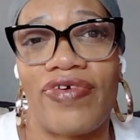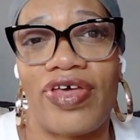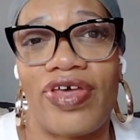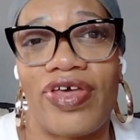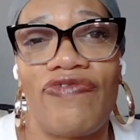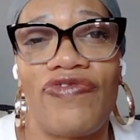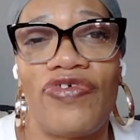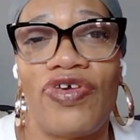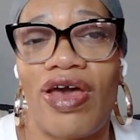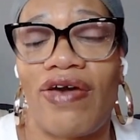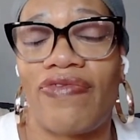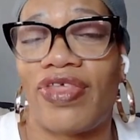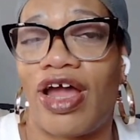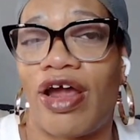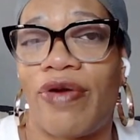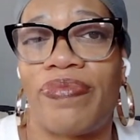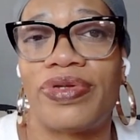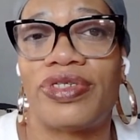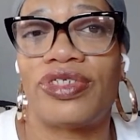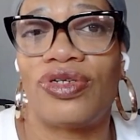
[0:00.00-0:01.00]
If you have the
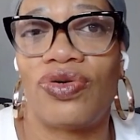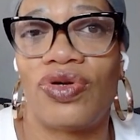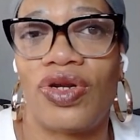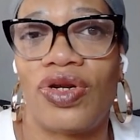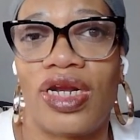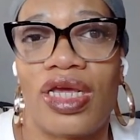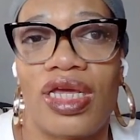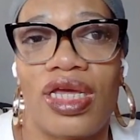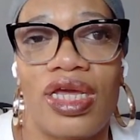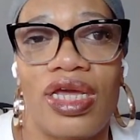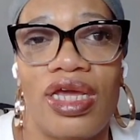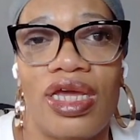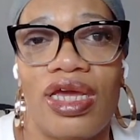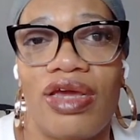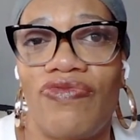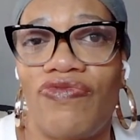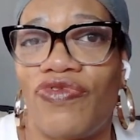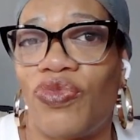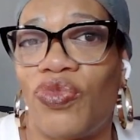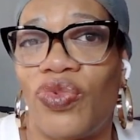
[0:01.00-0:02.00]
opportunity
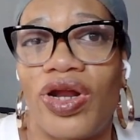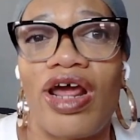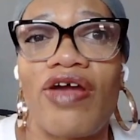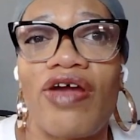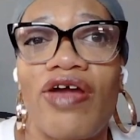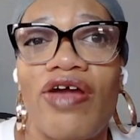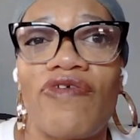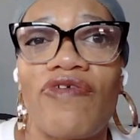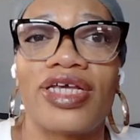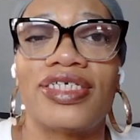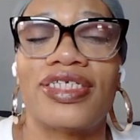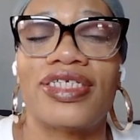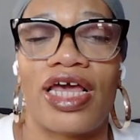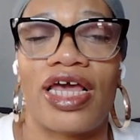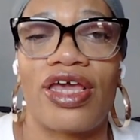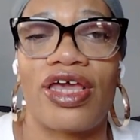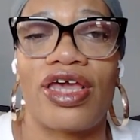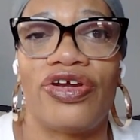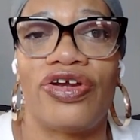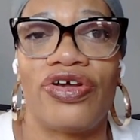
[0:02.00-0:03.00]
and whatever it is
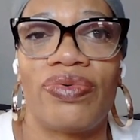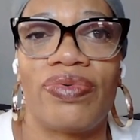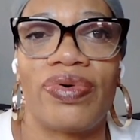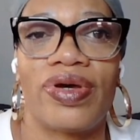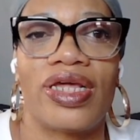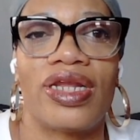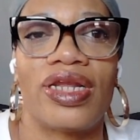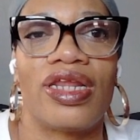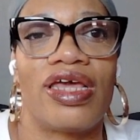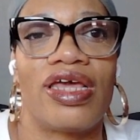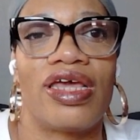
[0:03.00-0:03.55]
that you're doing,